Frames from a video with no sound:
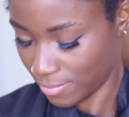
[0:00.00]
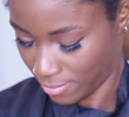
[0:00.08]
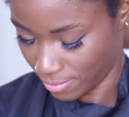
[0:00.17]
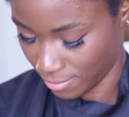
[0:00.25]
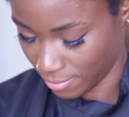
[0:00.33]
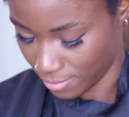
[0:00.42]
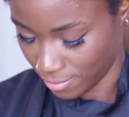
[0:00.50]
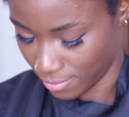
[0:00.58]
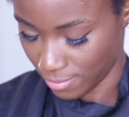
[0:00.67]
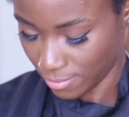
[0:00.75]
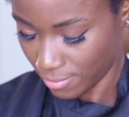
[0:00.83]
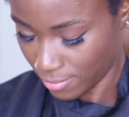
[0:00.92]
So first
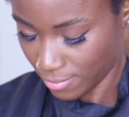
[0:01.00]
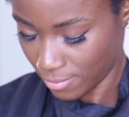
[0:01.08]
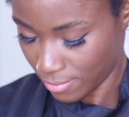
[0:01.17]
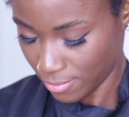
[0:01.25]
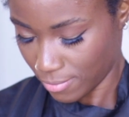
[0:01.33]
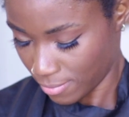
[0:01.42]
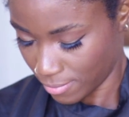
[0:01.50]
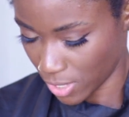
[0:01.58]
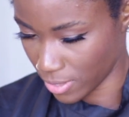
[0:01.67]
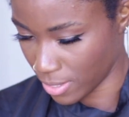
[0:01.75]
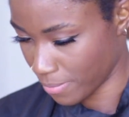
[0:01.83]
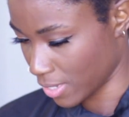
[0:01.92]
up, Angie blew up my
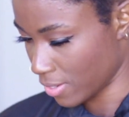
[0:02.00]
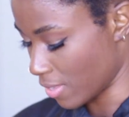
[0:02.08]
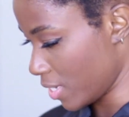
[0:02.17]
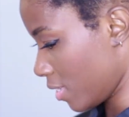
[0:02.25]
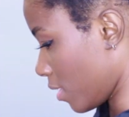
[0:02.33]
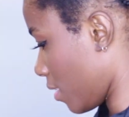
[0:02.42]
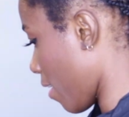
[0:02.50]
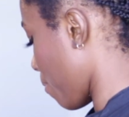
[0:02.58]
hair, then she split